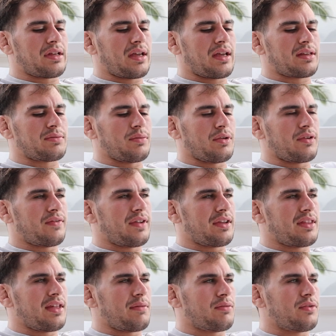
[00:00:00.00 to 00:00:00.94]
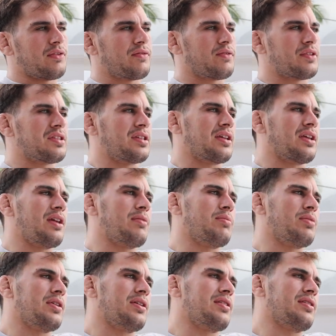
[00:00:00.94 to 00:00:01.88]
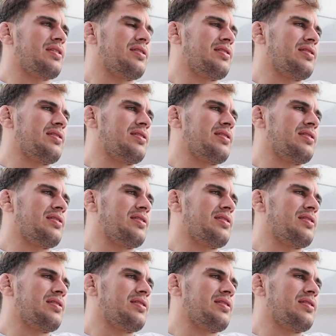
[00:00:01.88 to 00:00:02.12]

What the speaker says: I guess motivated that move? What's the game plan?